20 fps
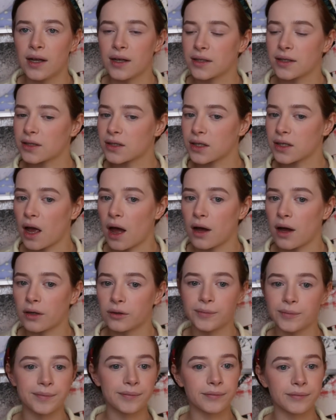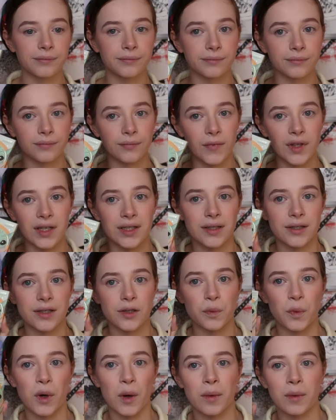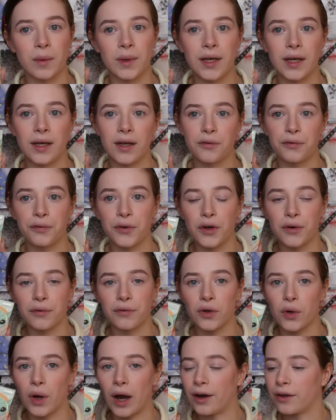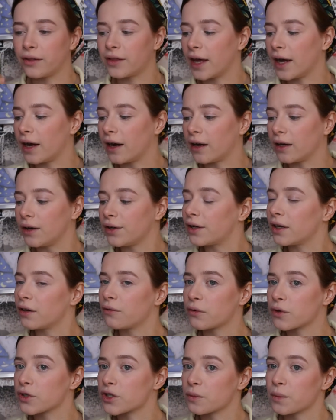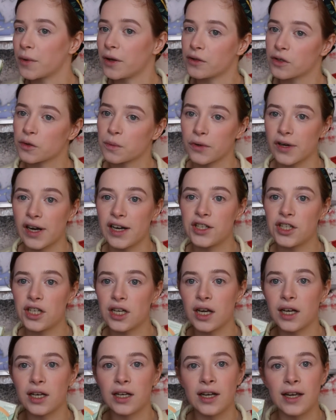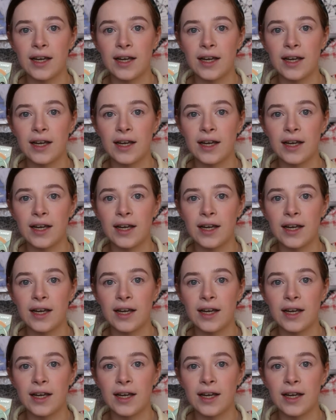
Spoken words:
so there's probably a few of you out there looking for some inspiration